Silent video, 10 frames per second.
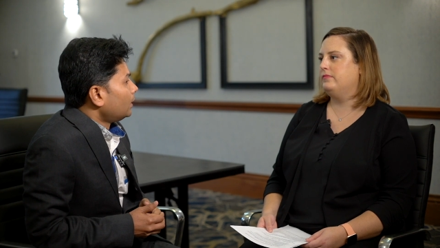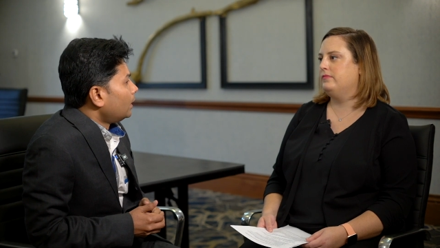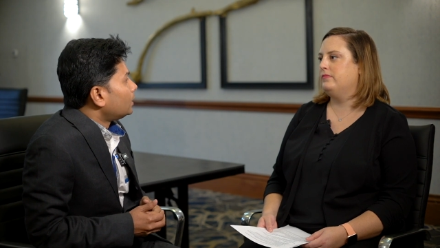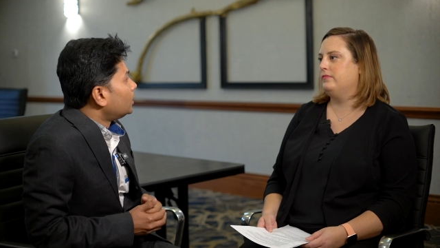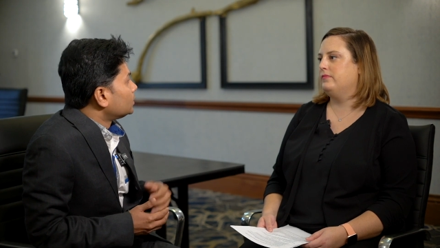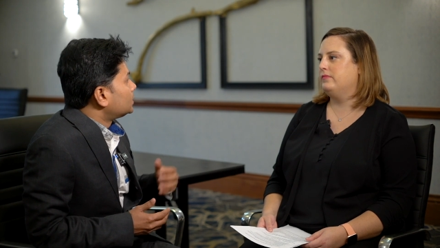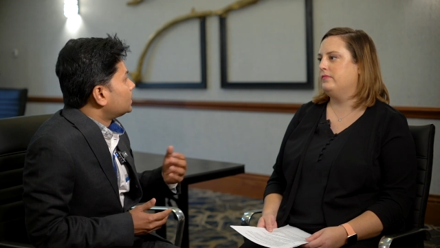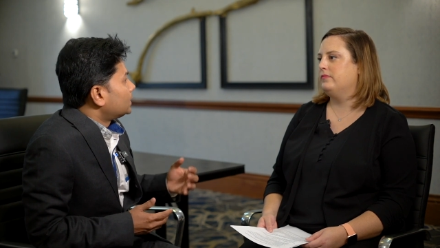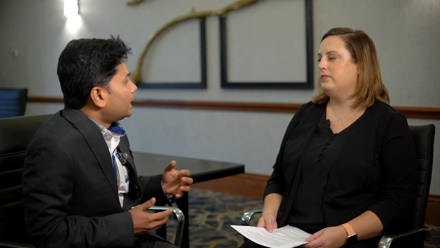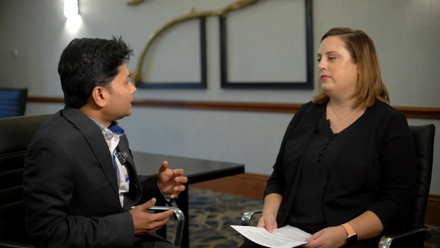Speaker 1: mm -hmm. those,
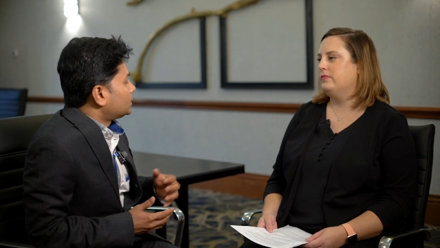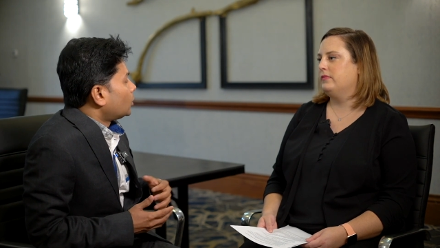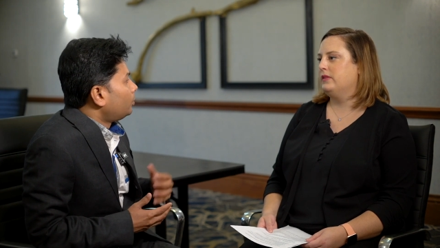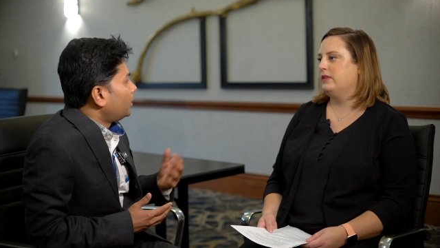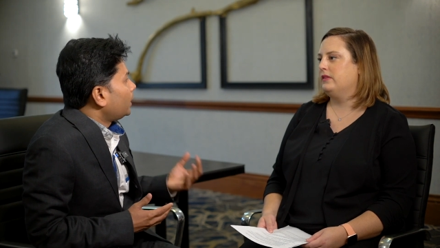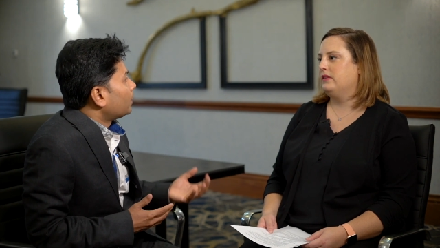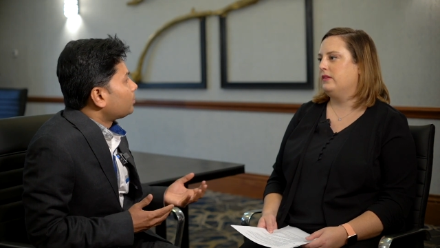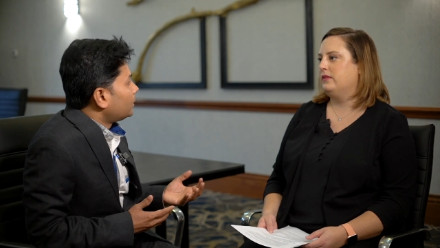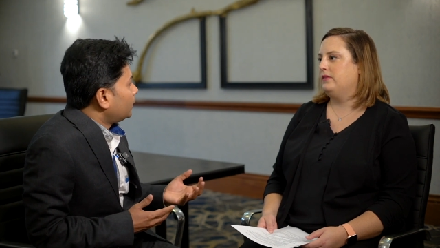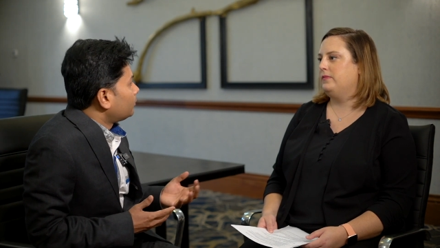that's opening up
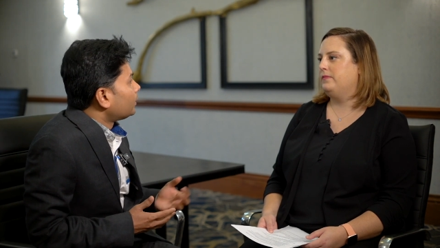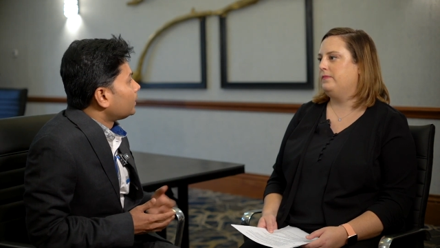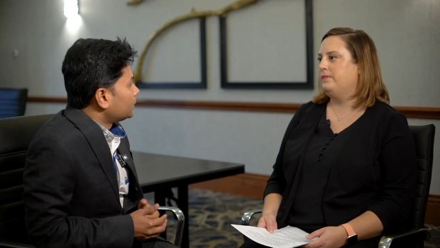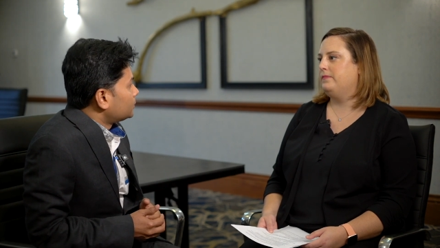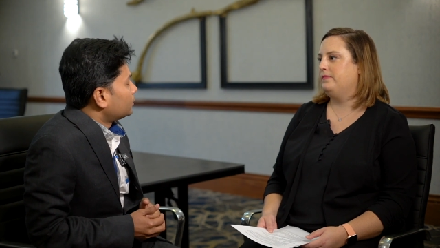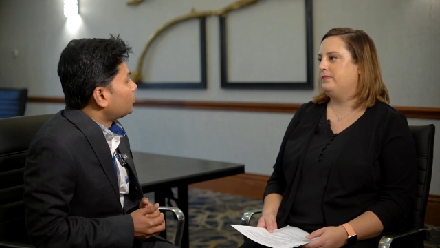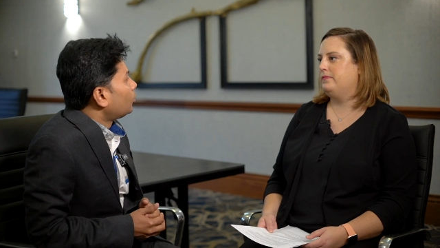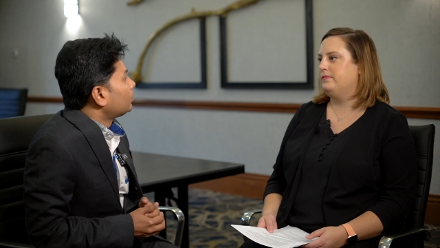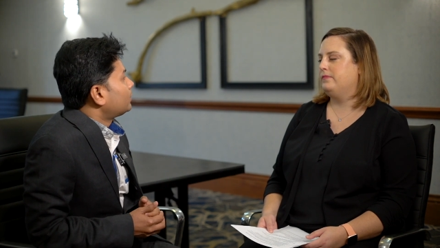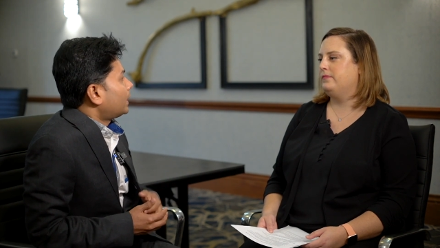the world to a
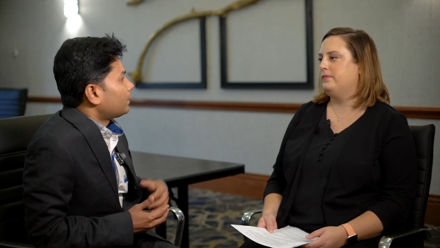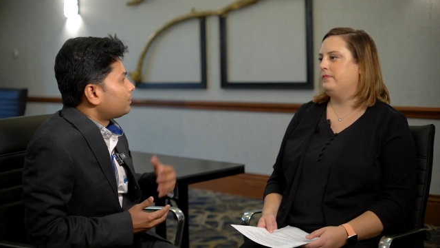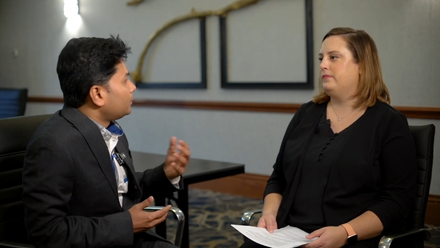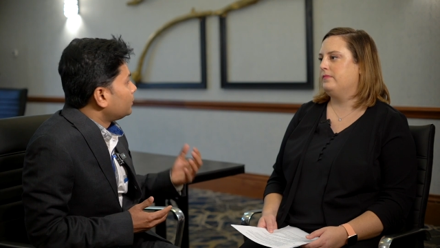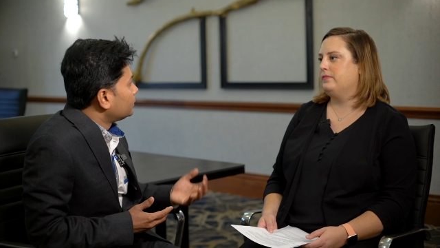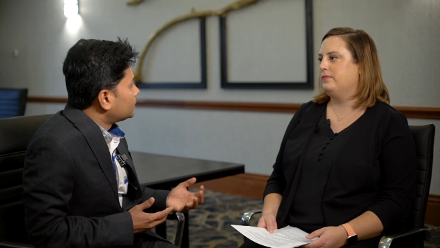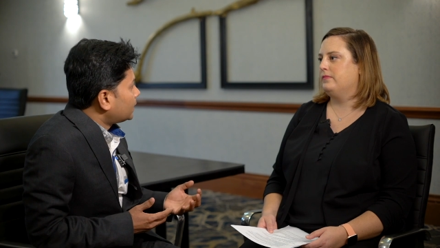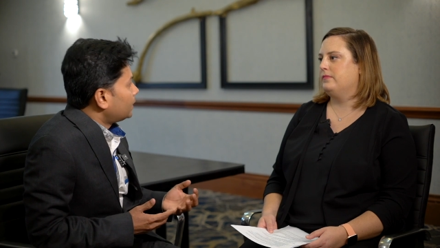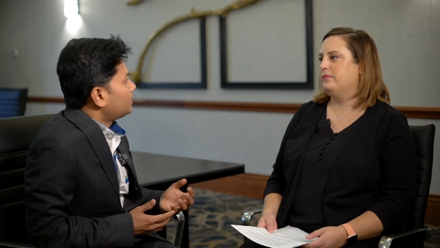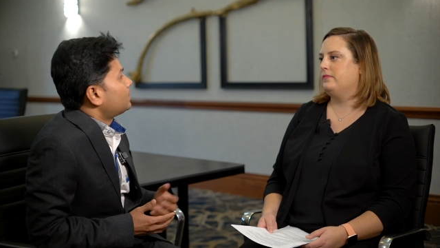whole set of new use
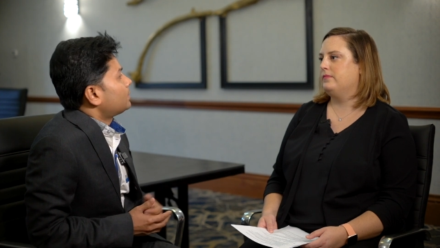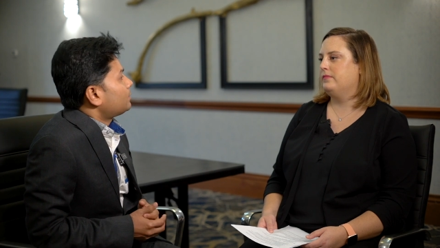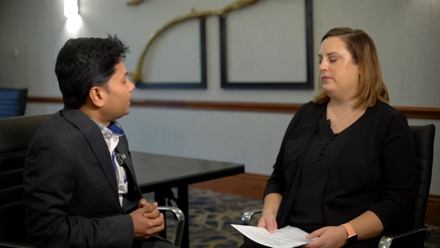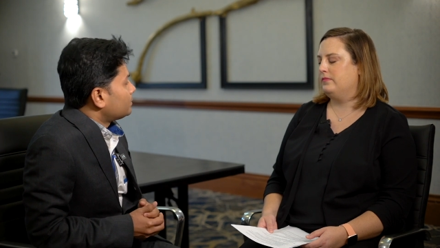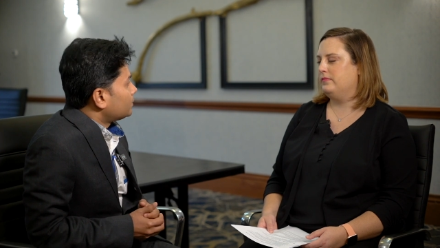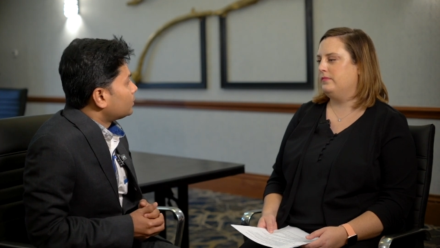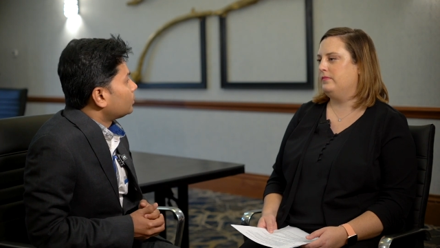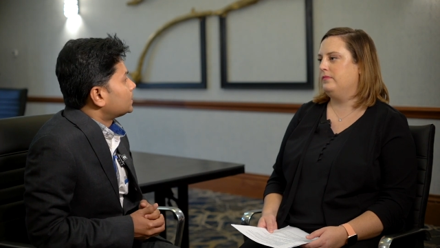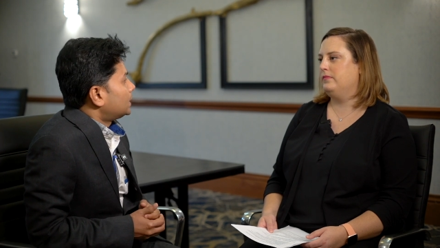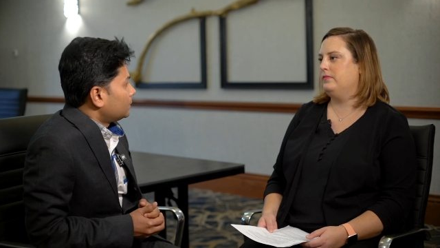cases as 5G
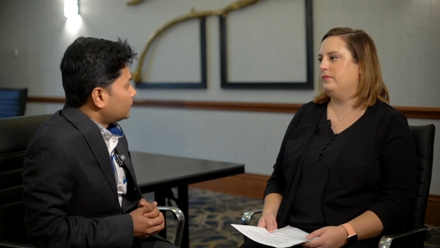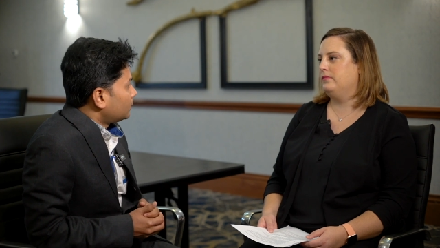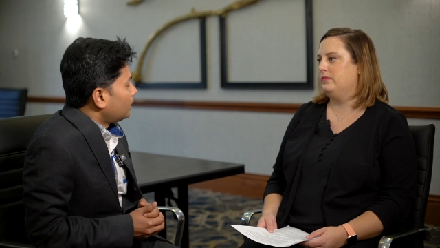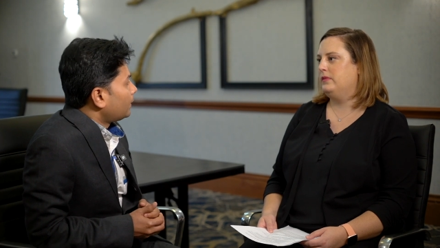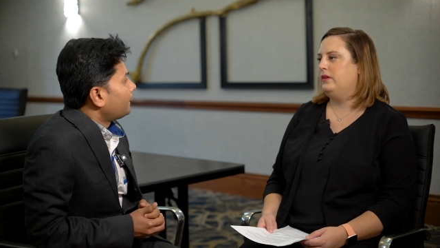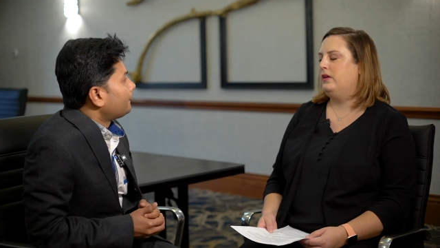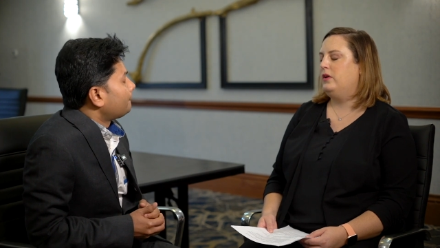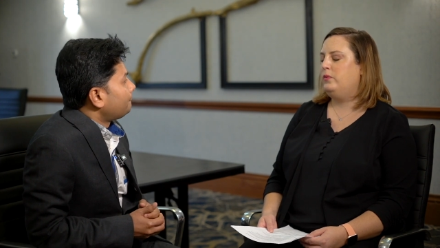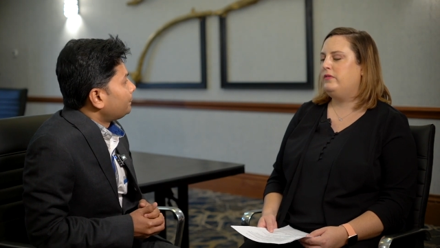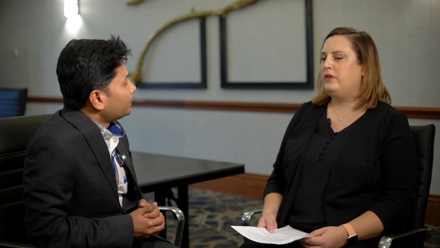rolls mm-hmm. out.
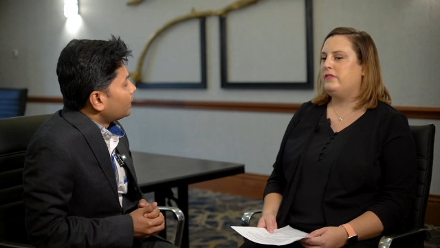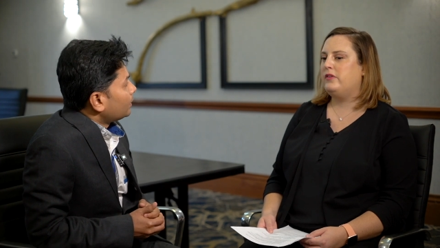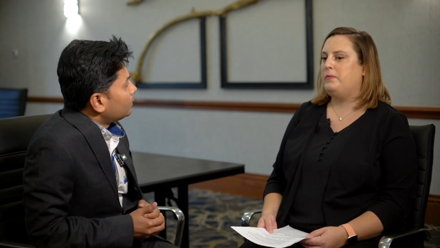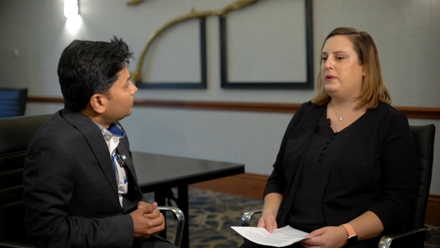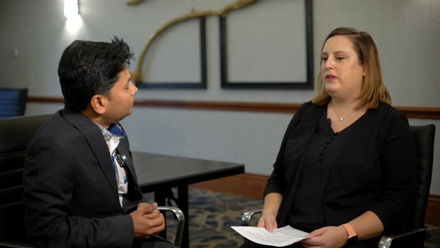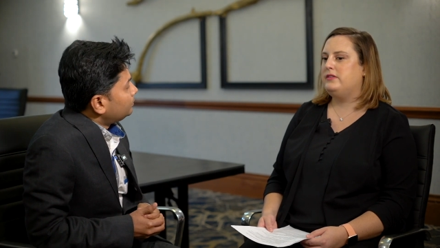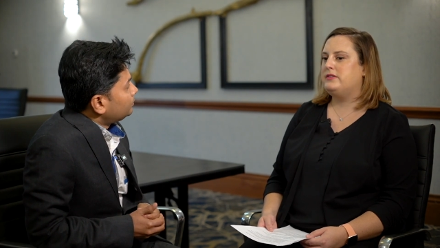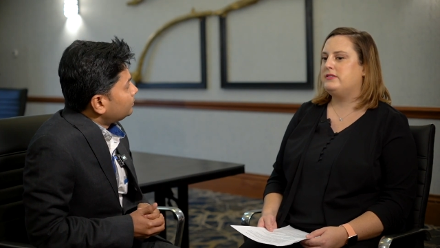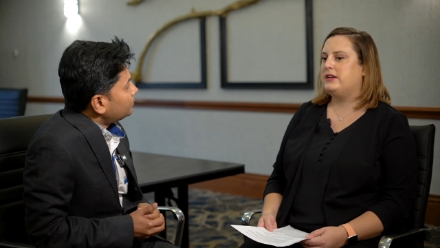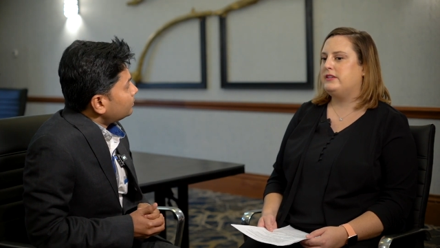
Speaker 2: We've also been
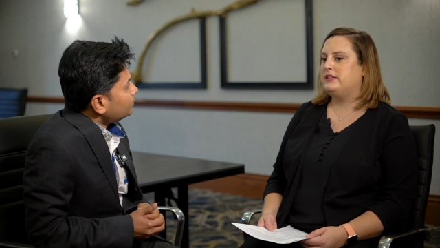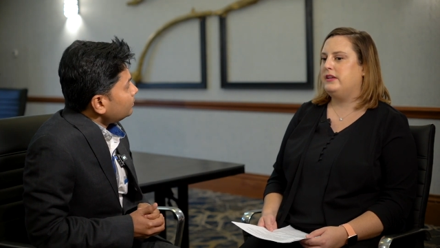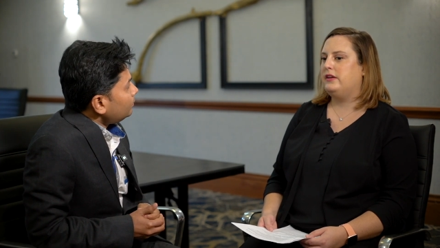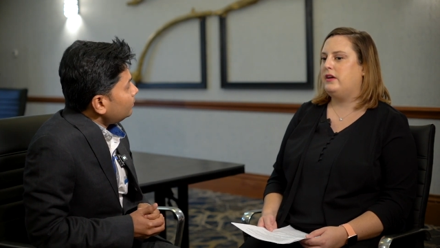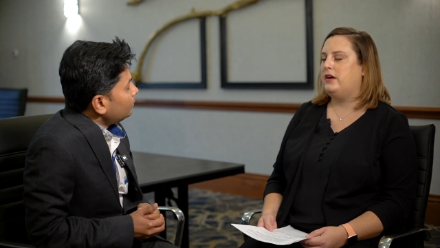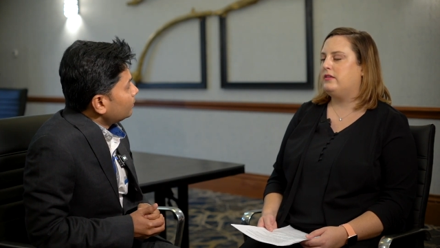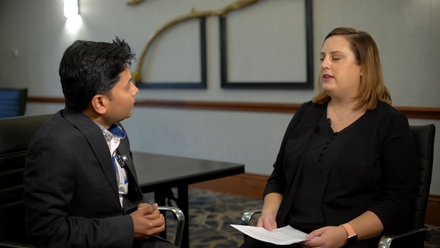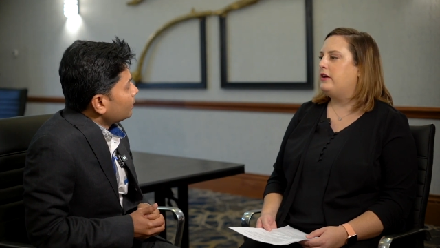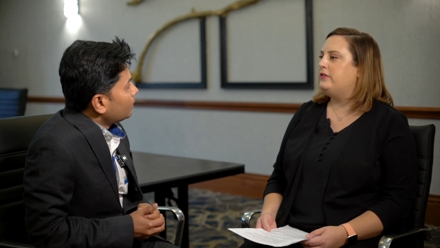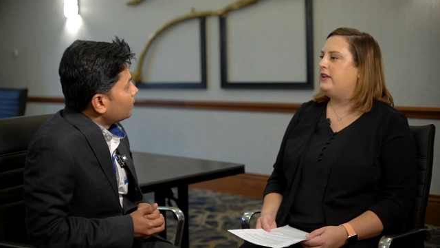discussing uh, cloud